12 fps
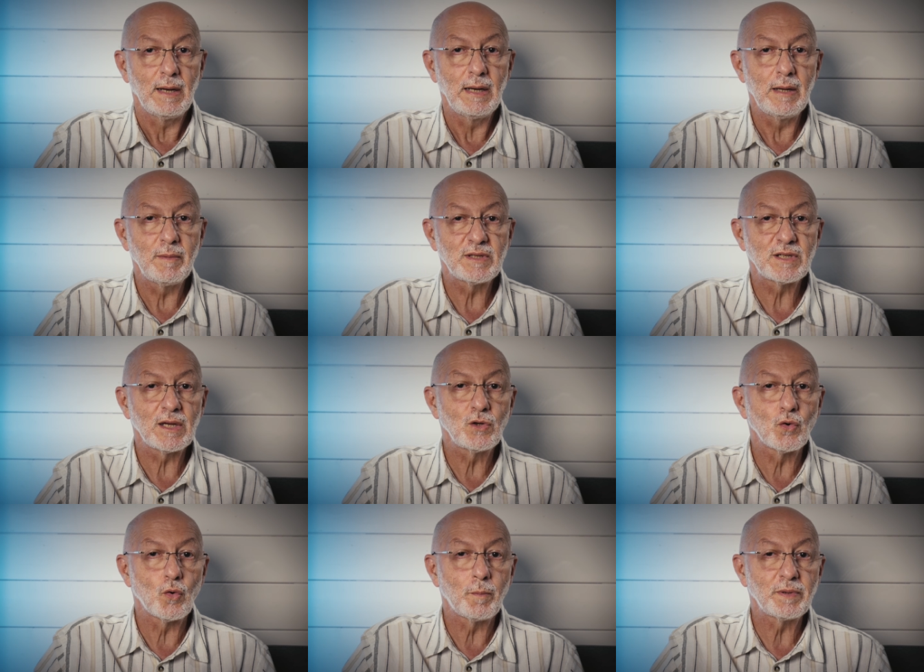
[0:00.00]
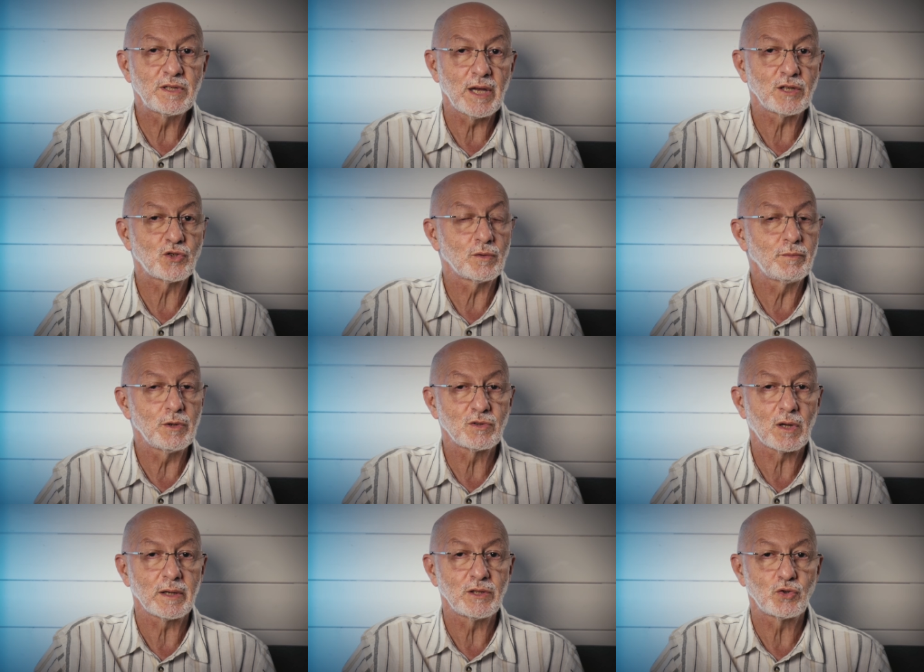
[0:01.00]
limiting your potential
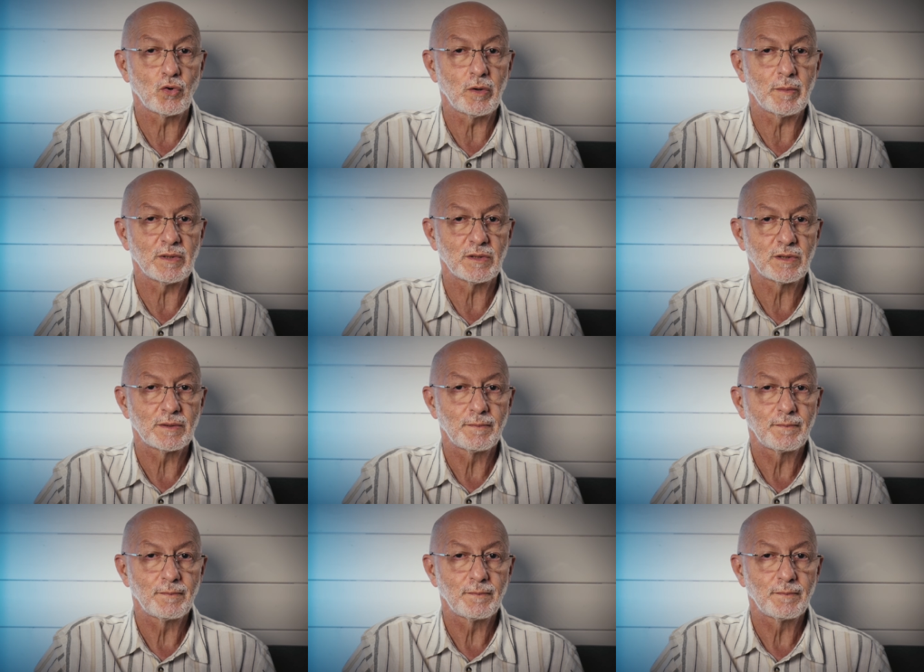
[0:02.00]
musical enjoyment.